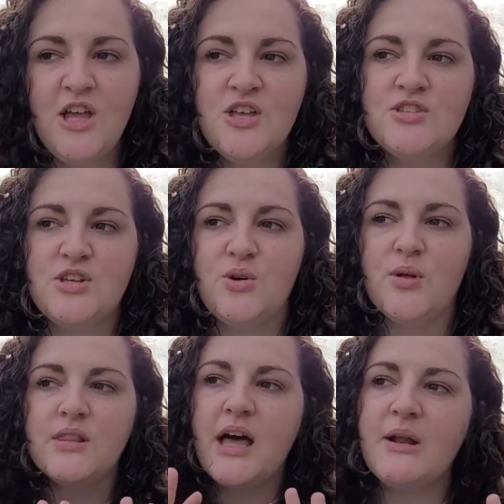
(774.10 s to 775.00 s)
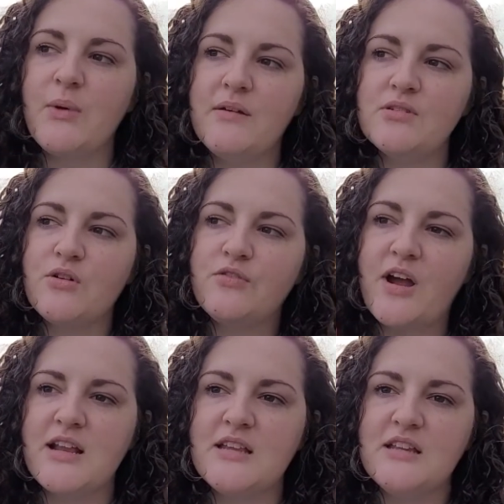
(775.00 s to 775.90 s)
So light waves are
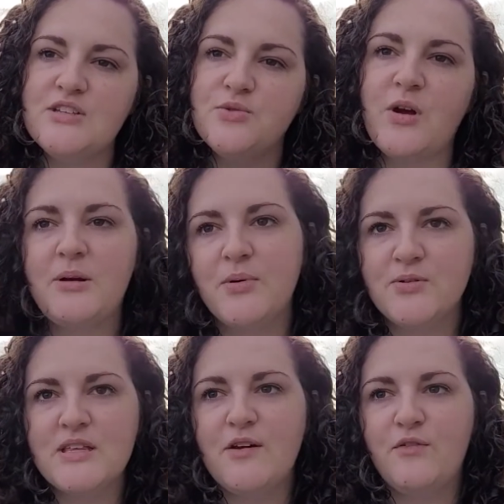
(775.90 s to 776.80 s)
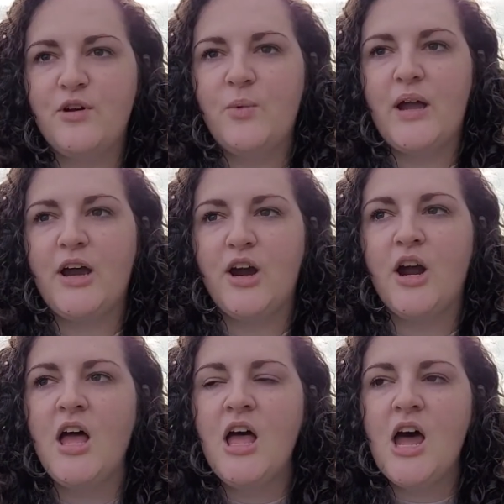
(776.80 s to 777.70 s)
refracted into rainbows everywhere,
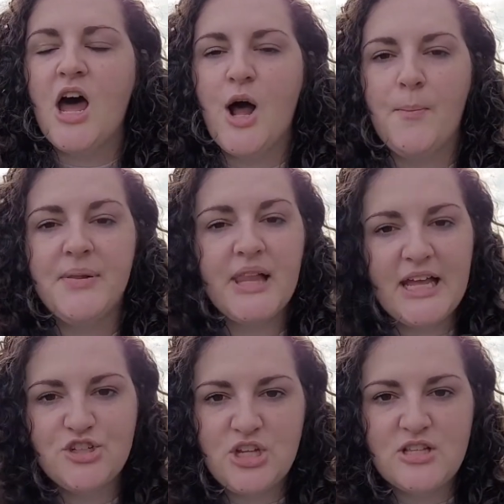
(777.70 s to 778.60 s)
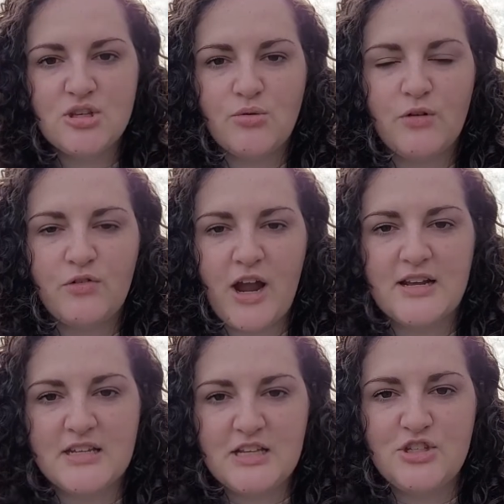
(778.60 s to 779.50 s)
plant genes are
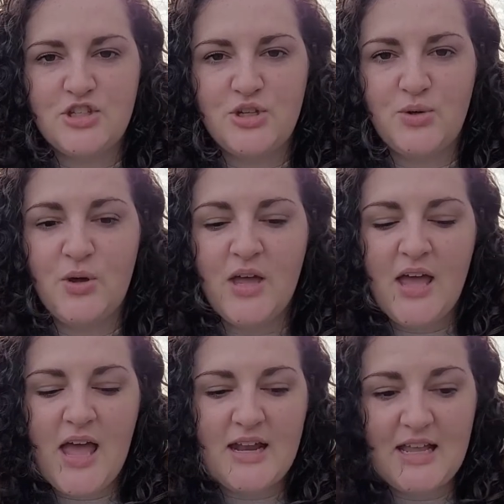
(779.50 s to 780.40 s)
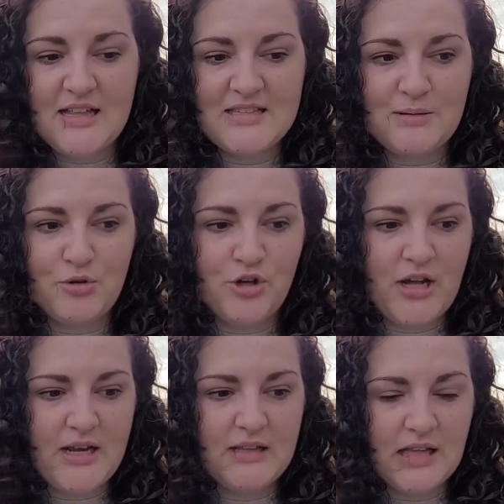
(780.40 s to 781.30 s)
refracted too, and it ends up
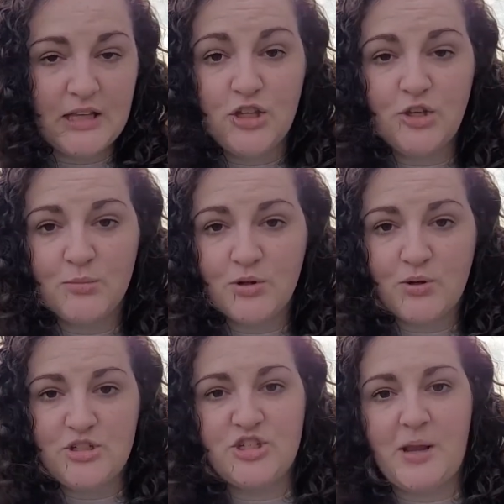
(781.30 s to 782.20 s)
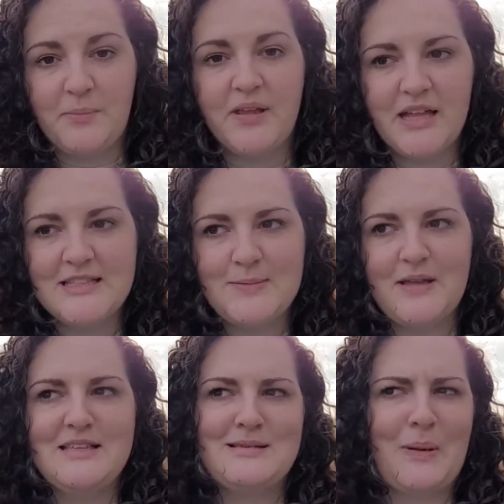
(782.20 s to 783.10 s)
creating like humanoid-shaped plants,
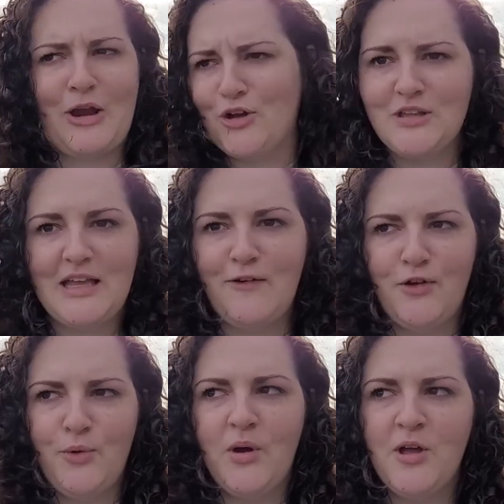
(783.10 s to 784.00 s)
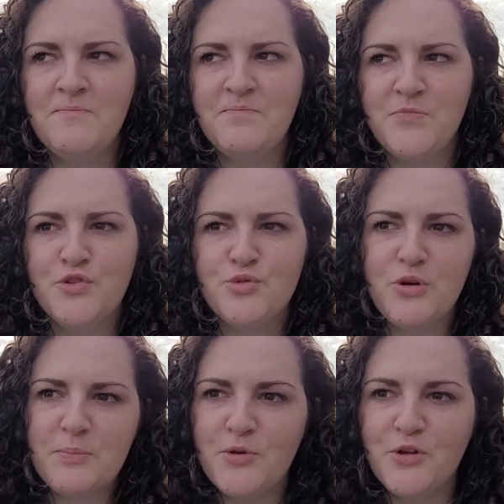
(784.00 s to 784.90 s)
because apparently if you
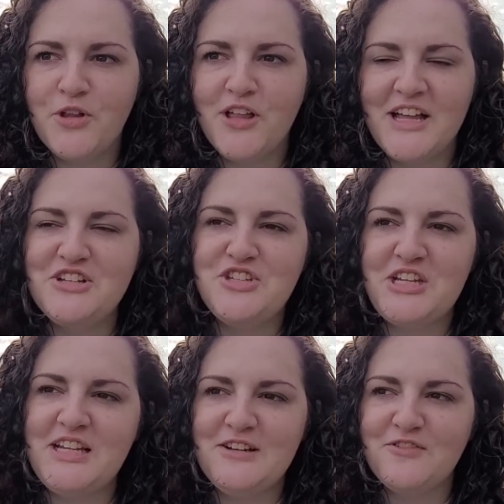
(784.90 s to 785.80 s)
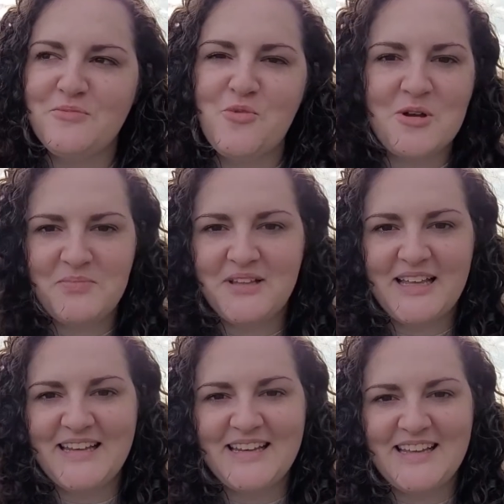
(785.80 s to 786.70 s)
triple a gene from one
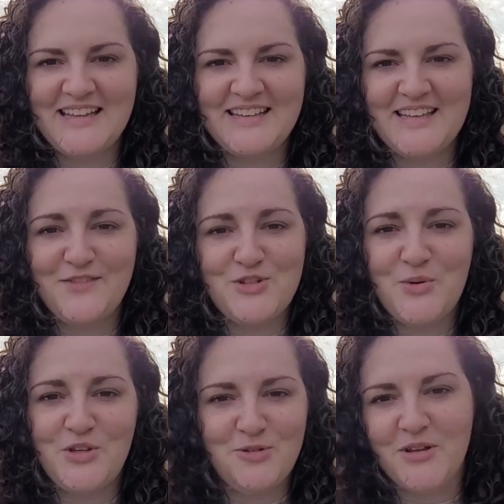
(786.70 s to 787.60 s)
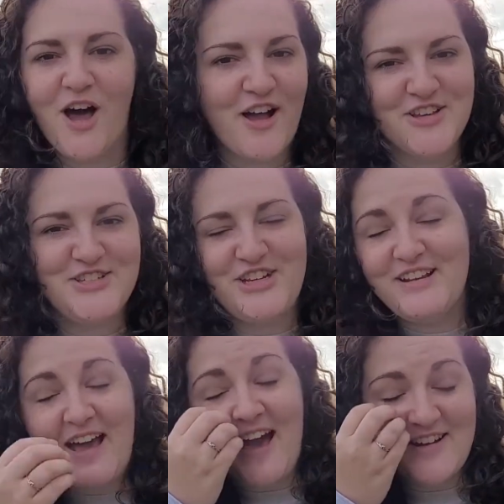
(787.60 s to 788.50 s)
plant, it gives you a human hox gene.
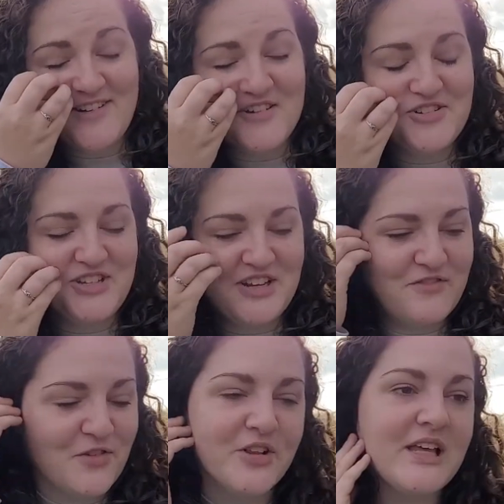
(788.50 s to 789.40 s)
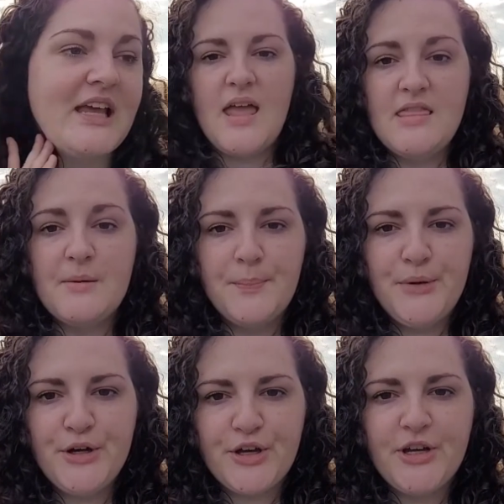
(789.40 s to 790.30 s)
I don't understand it fully. In the
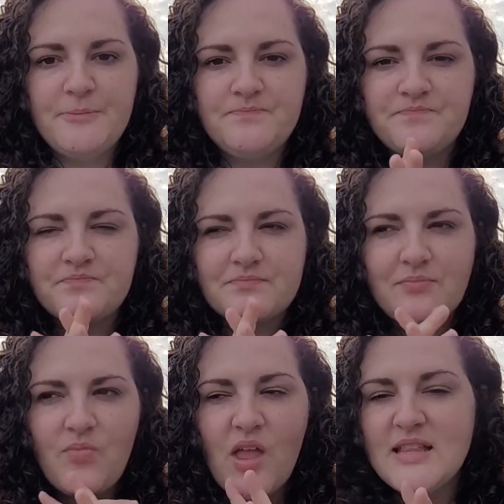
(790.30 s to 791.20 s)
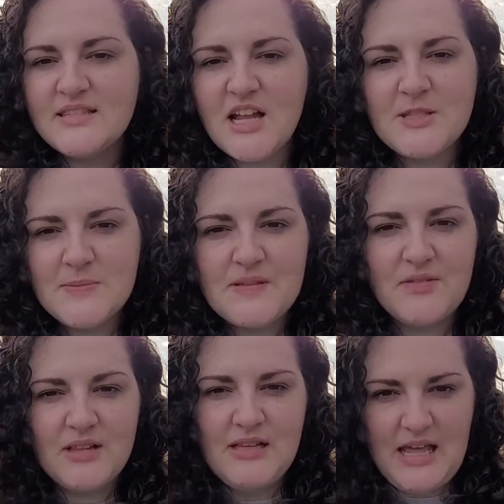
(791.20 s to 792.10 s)
book, it's not
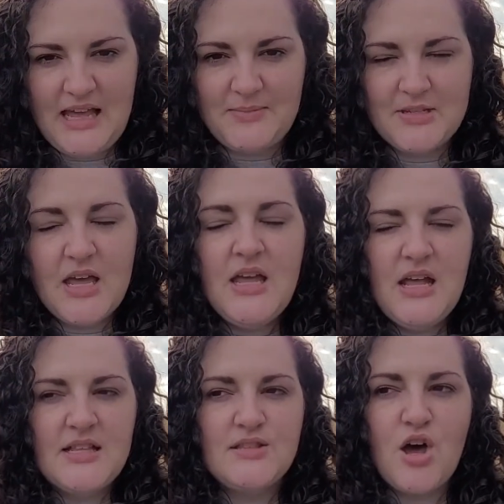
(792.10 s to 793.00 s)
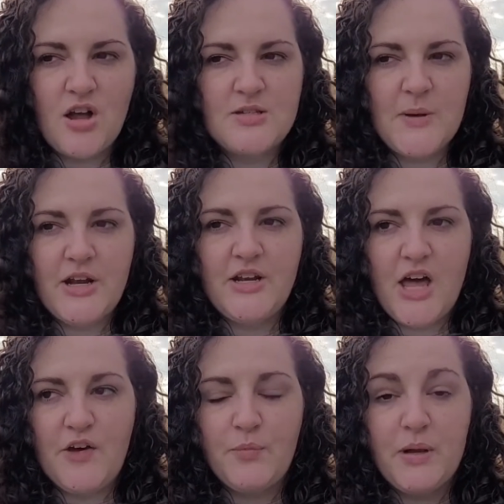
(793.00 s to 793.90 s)
specifically named. It's talked about
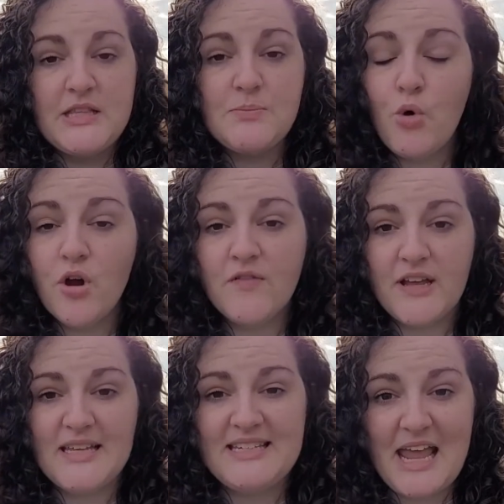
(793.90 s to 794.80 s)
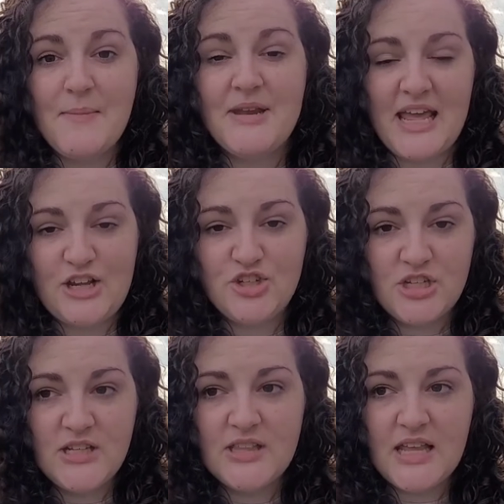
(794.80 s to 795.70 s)
enough, but it's more of a
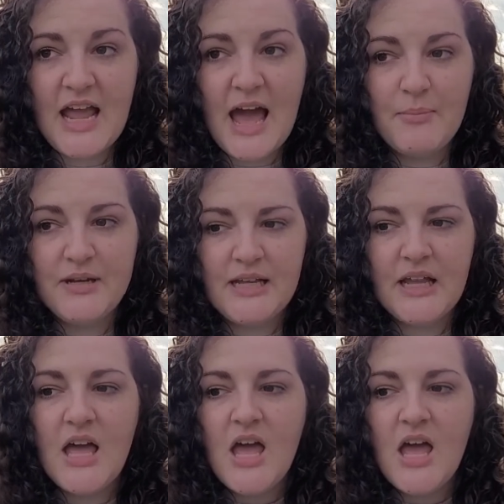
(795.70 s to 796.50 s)
contamination thing happening.